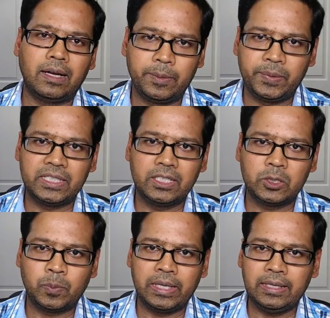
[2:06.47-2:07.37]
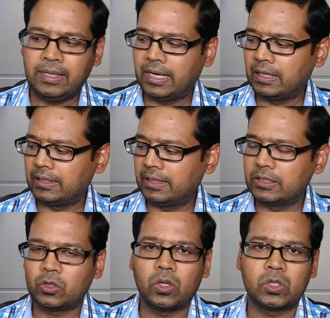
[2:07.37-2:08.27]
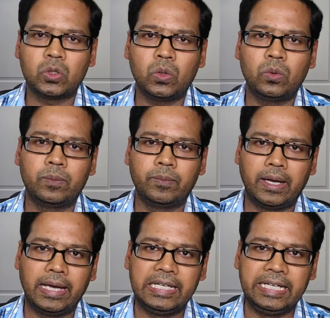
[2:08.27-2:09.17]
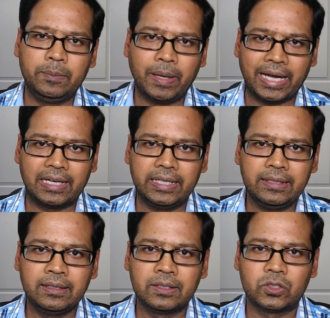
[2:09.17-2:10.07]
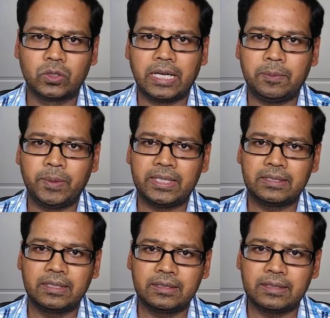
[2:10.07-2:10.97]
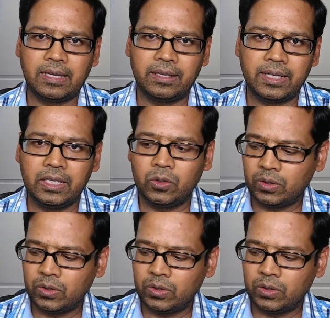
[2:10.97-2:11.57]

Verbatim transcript: IPS display and it's also LED backlit so that makes this a really